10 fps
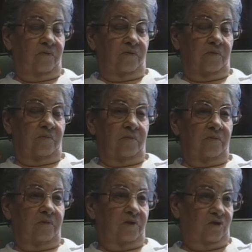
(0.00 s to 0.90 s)
from
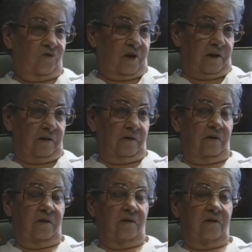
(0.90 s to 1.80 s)
the strike.
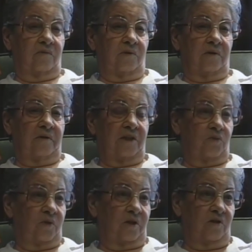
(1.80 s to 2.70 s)
Well,
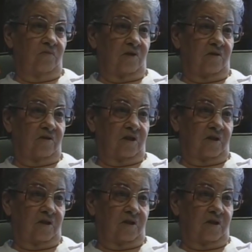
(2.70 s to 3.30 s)
that's when the home guards